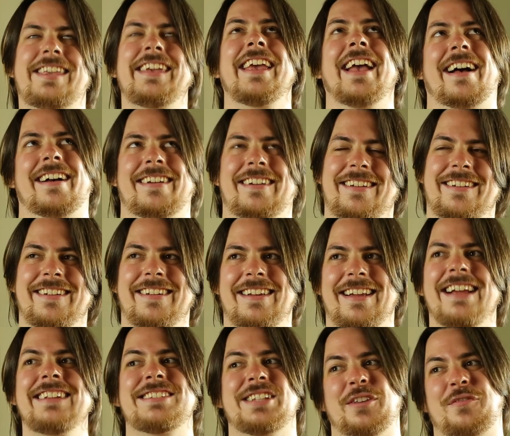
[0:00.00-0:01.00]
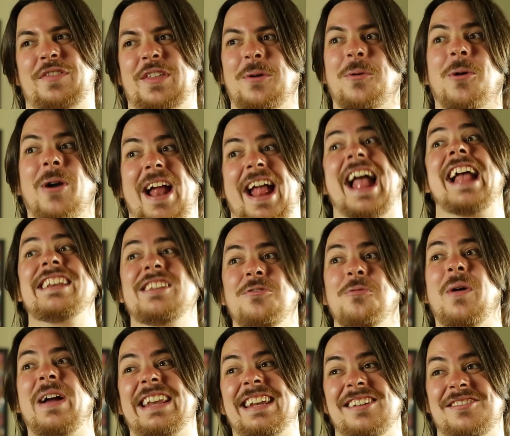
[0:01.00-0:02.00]
Yeah, as if there were any
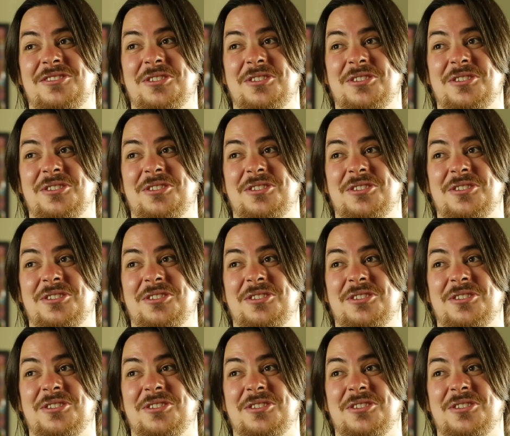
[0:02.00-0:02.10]
way to